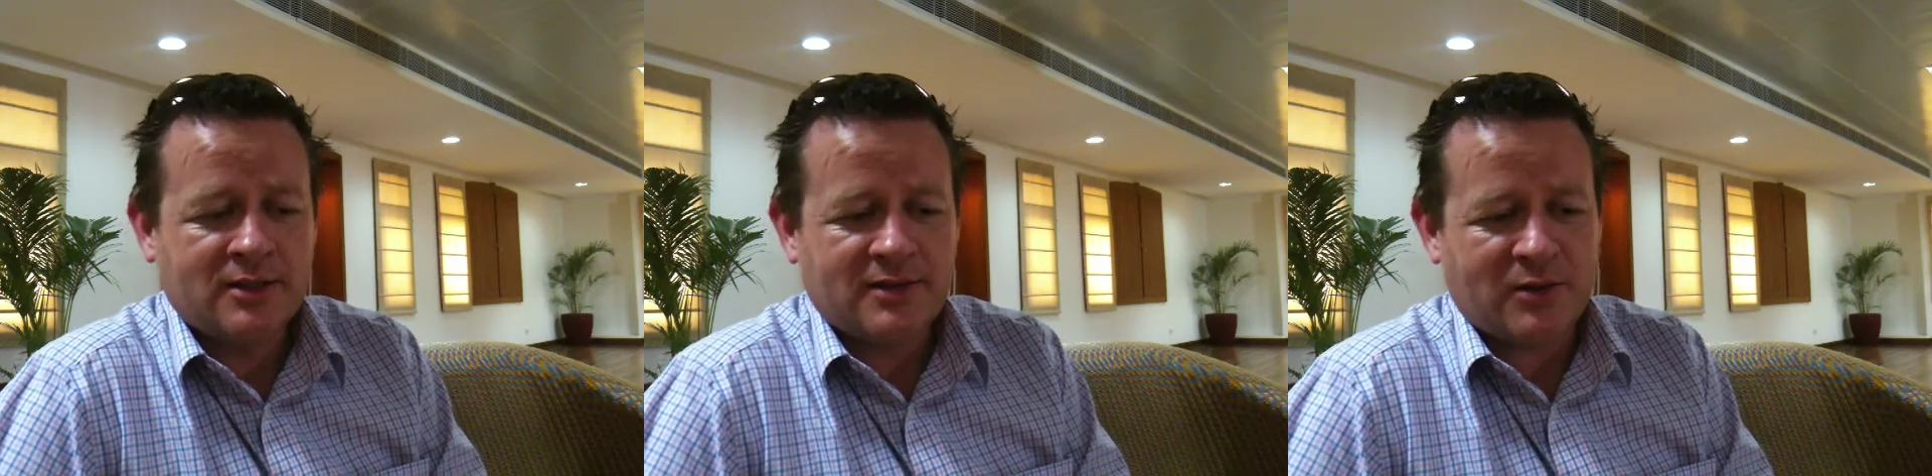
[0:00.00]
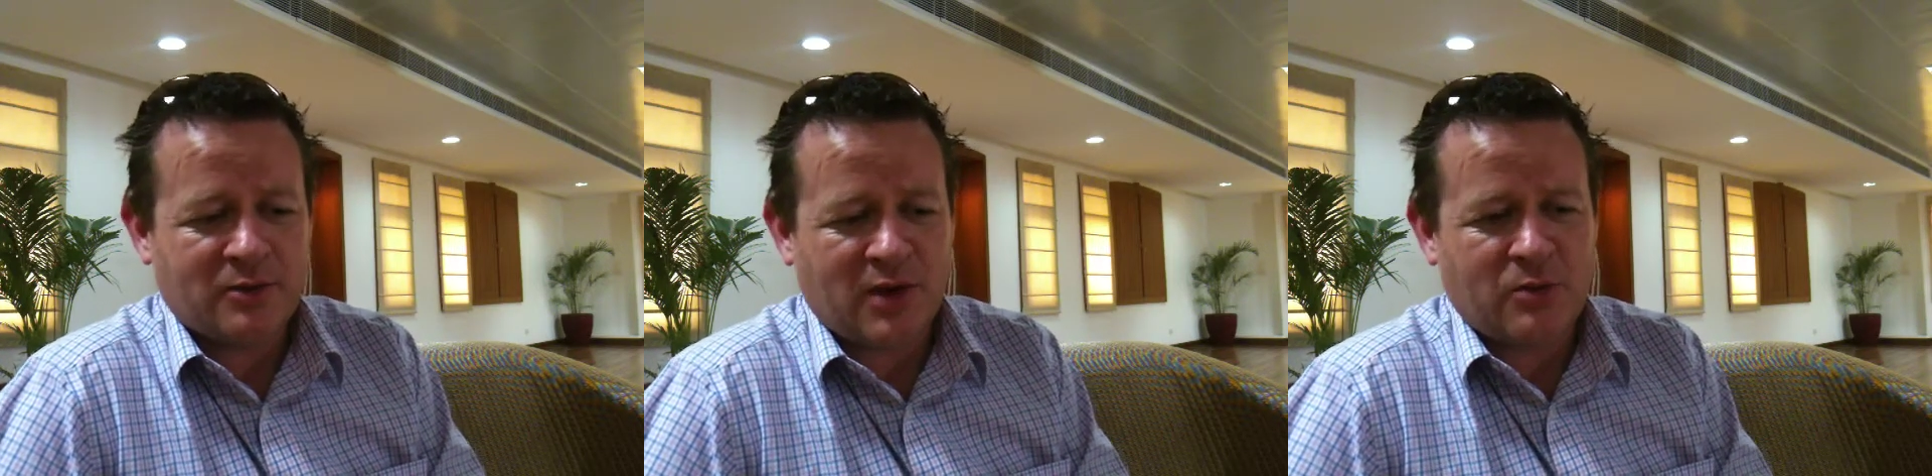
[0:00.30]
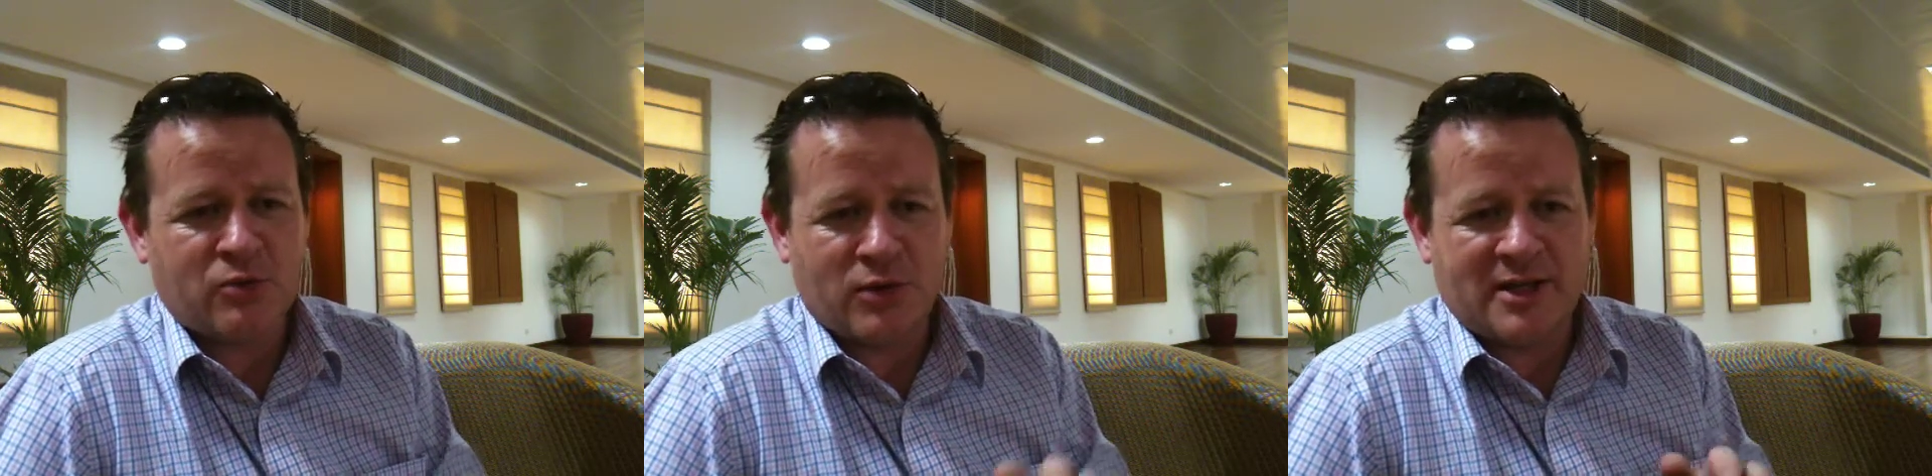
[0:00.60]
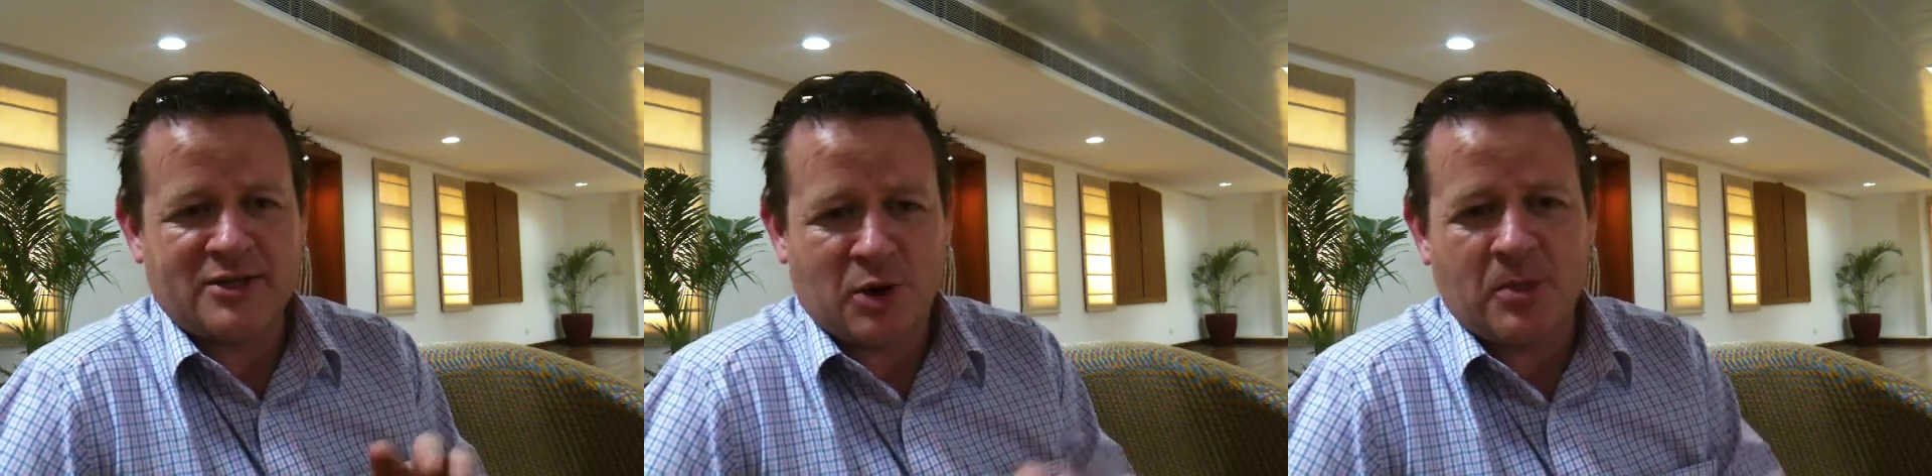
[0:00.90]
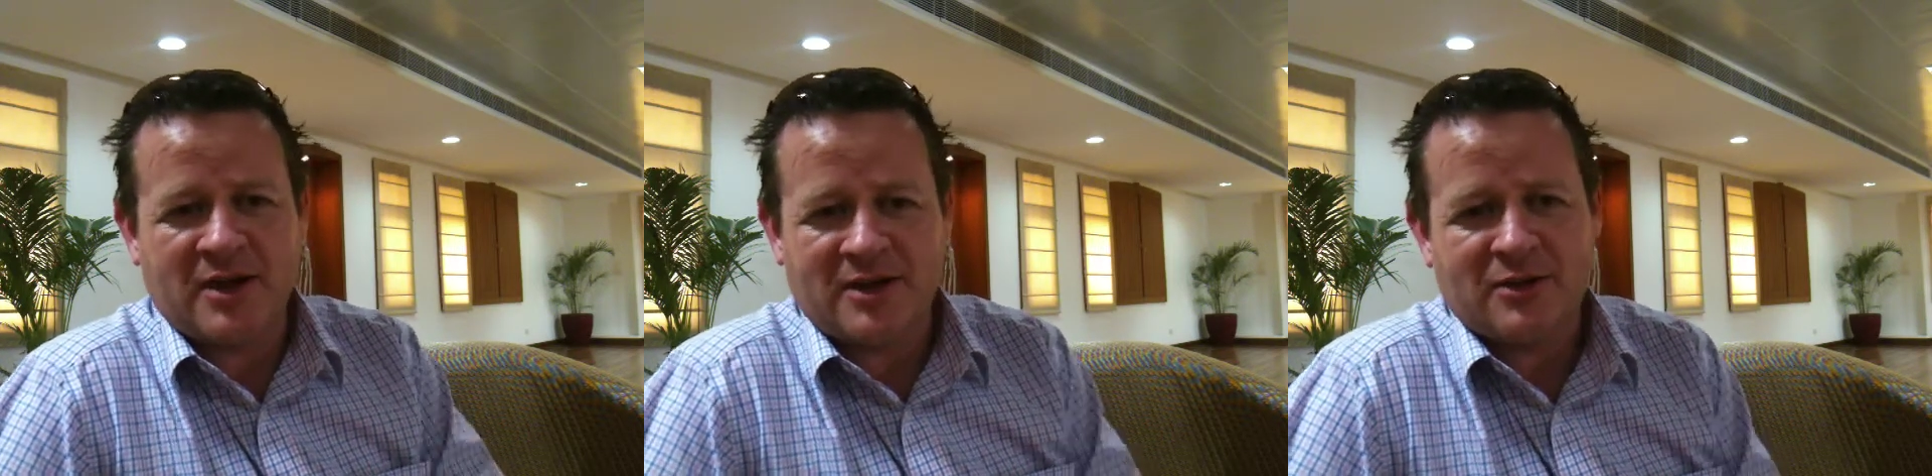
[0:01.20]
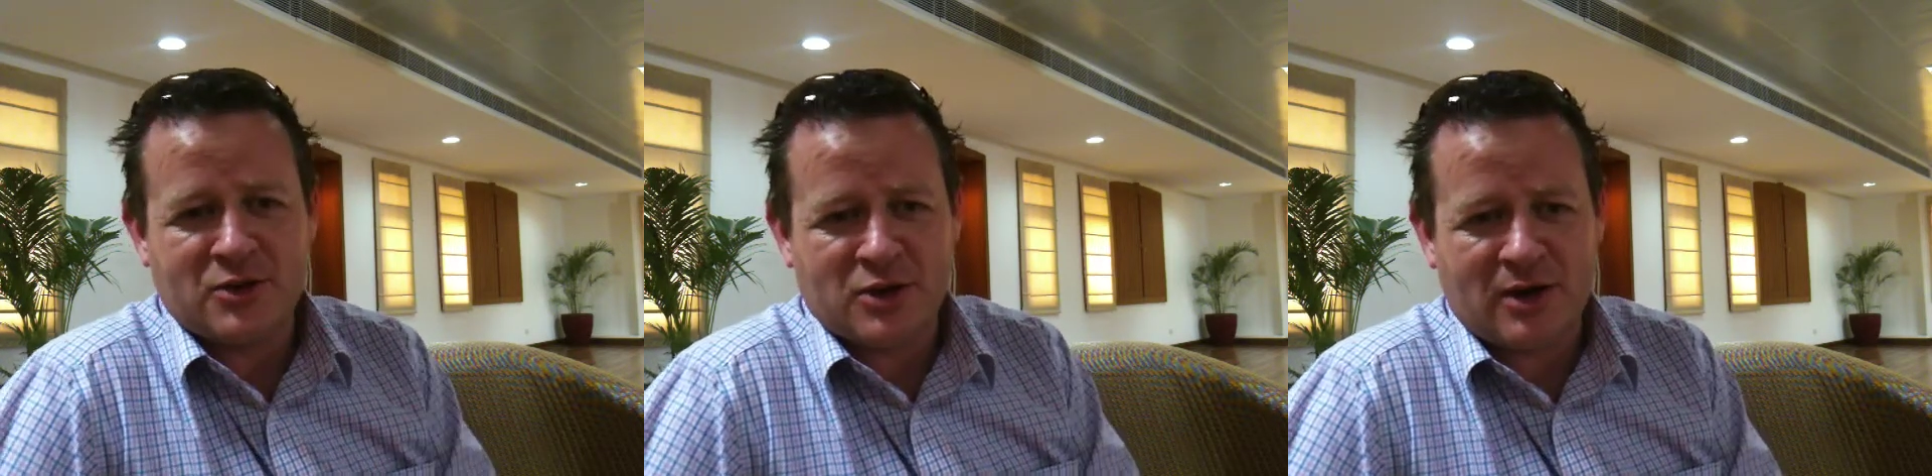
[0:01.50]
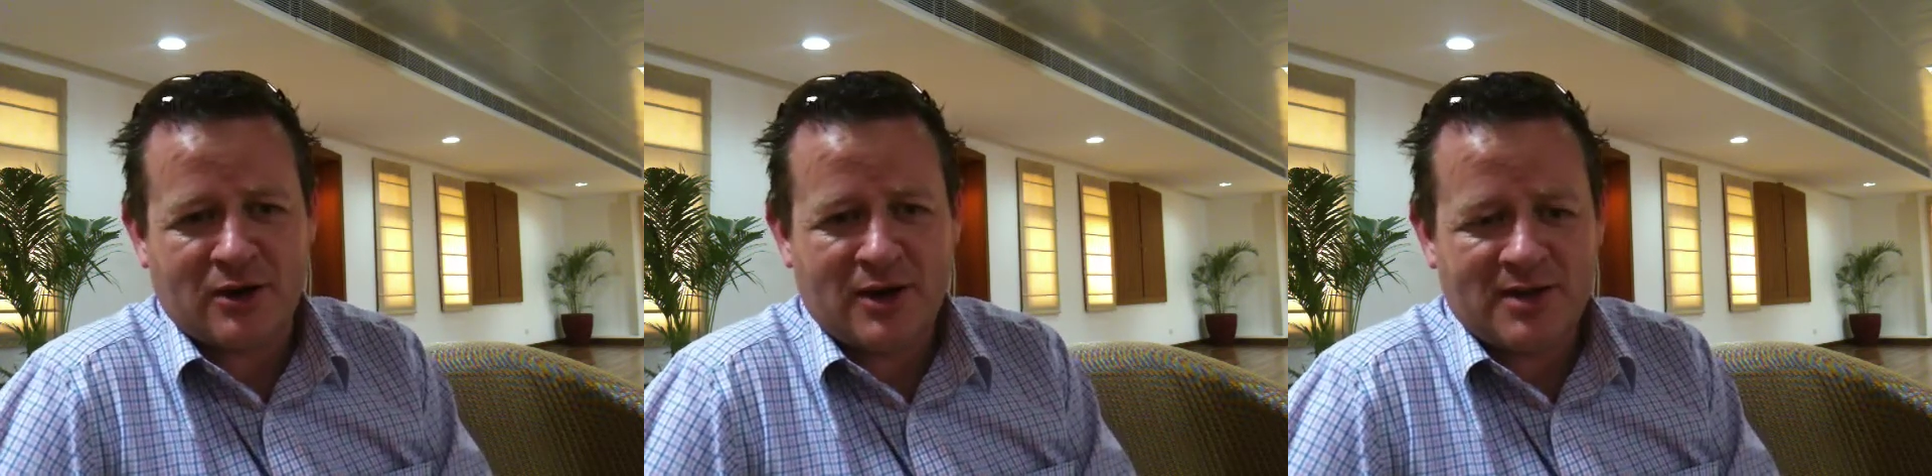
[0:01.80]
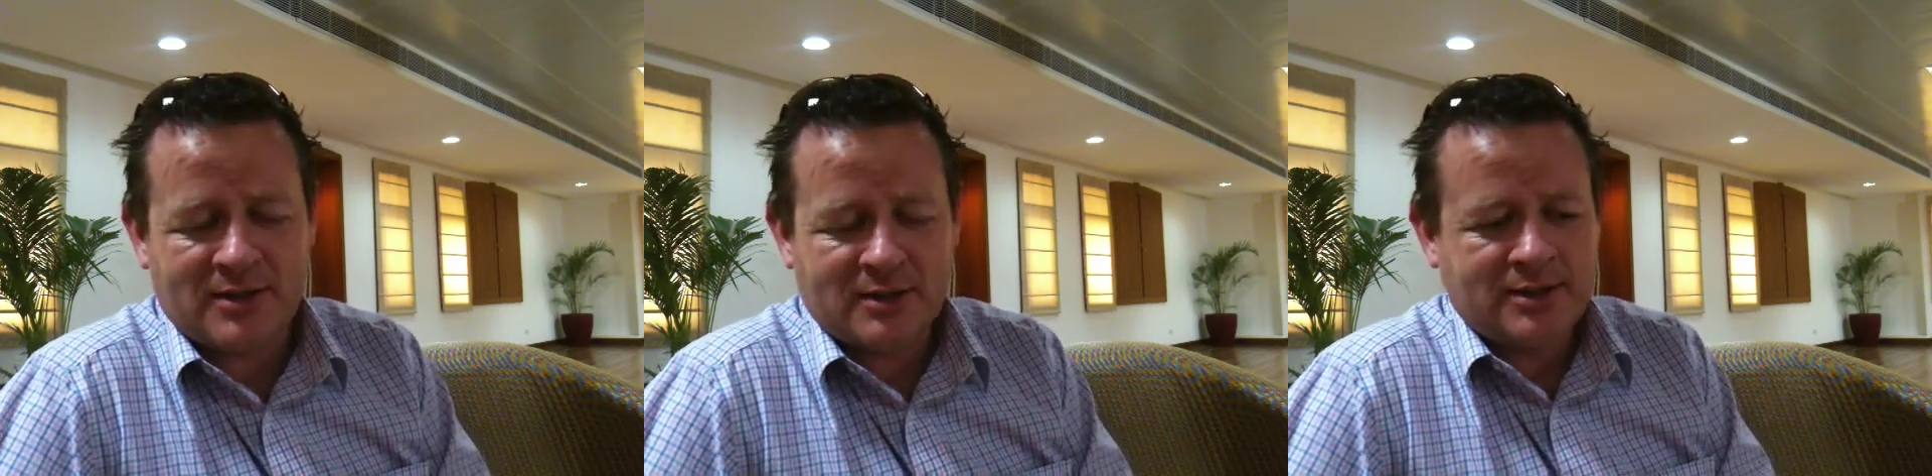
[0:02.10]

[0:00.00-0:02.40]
That will really dominate the start line.